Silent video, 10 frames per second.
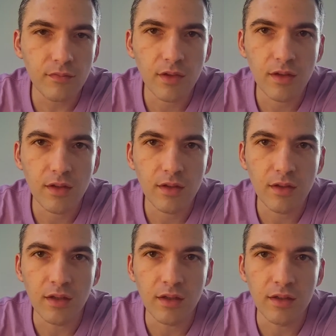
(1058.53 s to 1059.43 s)

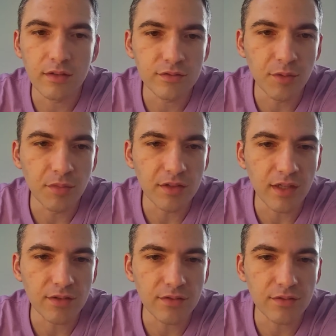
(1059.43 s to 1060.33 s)
Do my best to
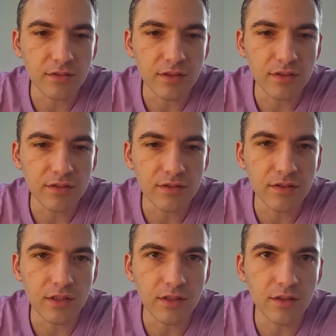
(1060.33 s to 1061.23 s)
answer. Let's look
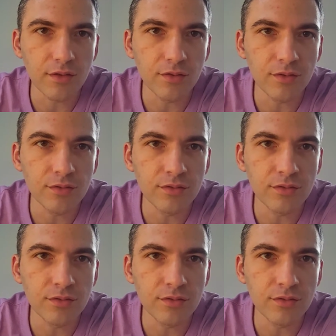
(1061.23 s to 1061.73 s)
at another oud.